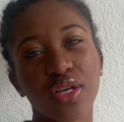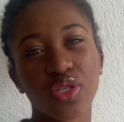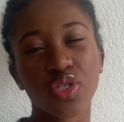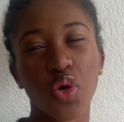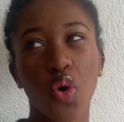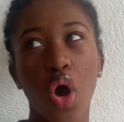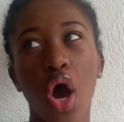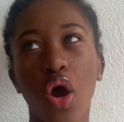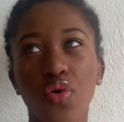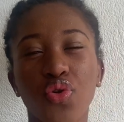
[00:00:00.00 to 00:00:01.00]
So
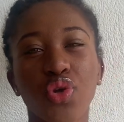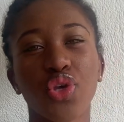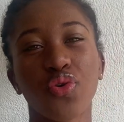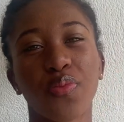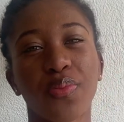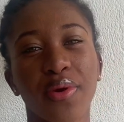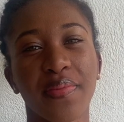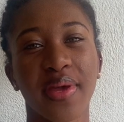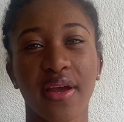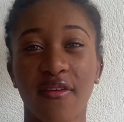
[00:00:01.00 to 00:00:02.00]
how do you
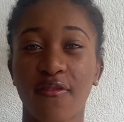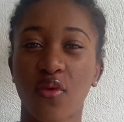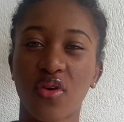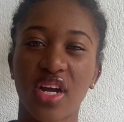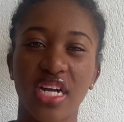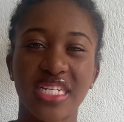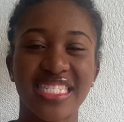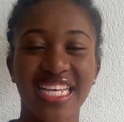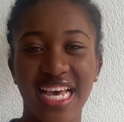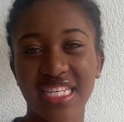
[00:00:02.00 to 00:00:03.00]
prepare for
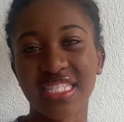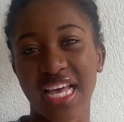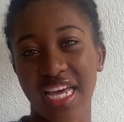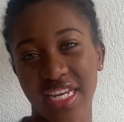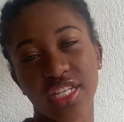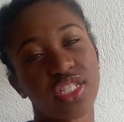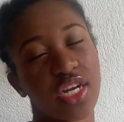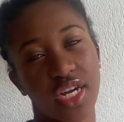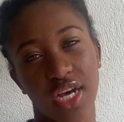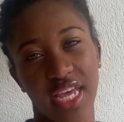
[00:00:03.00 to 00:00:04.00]
tests and
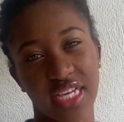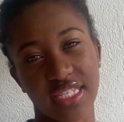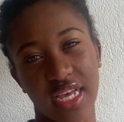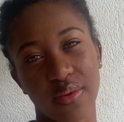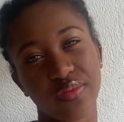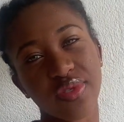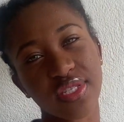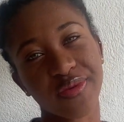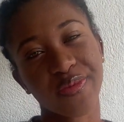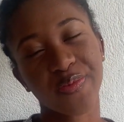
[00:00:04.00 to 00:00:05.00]
internal exams?